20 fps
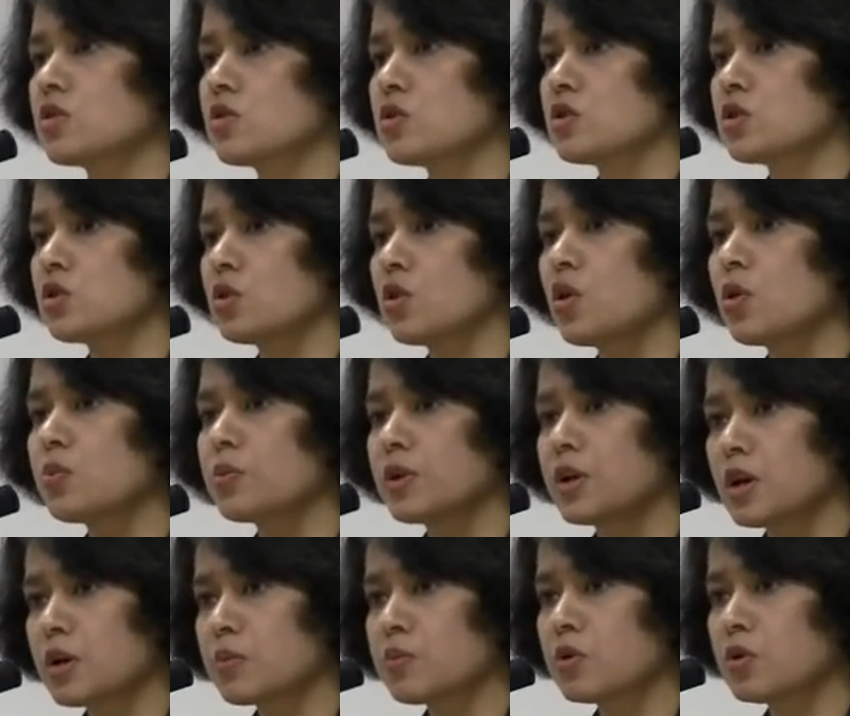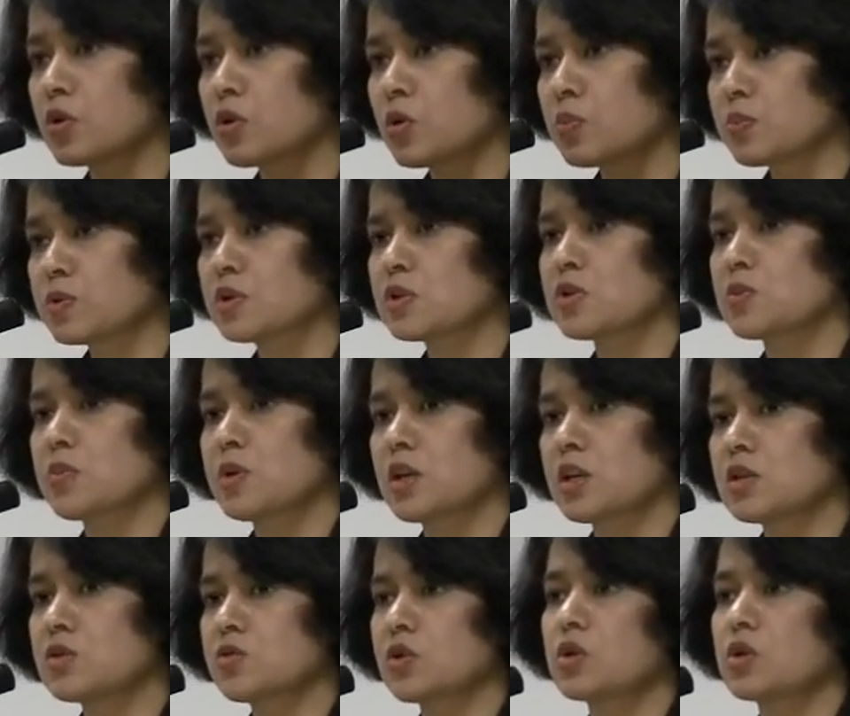you to open up your open space